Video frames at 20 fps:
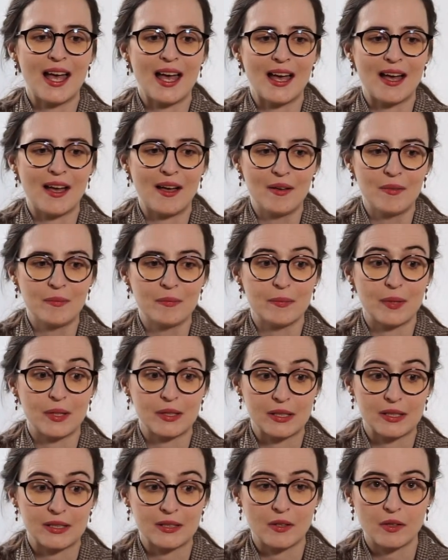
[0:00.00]

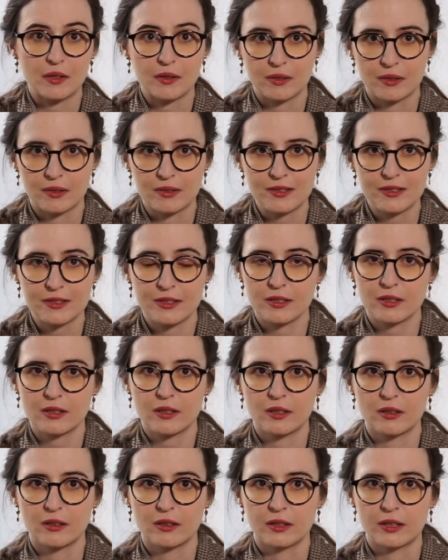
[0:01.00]
But in August
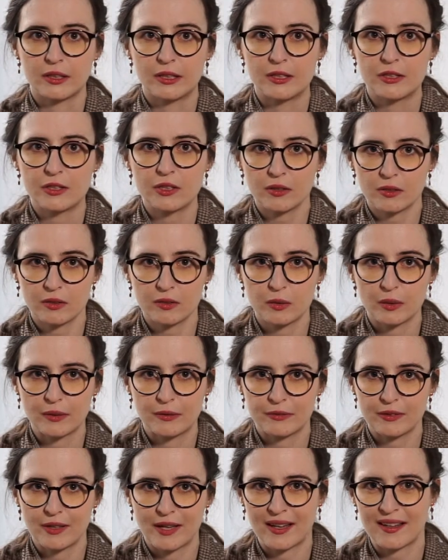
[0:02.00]
I talked to a
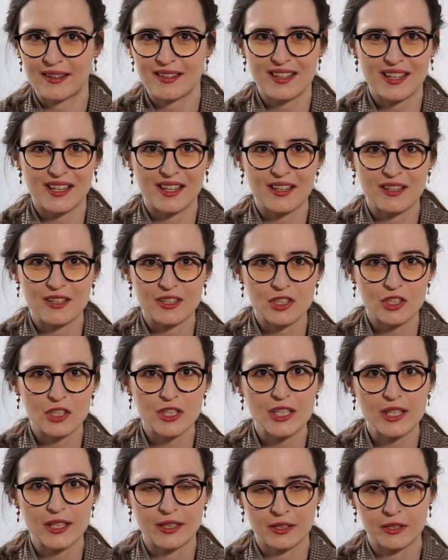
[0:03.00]
friend and
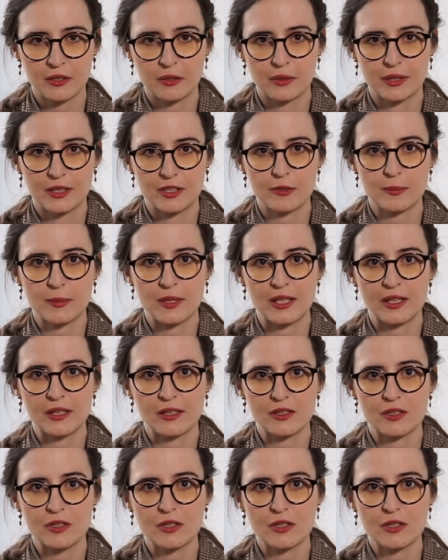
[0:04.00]
she encouraged me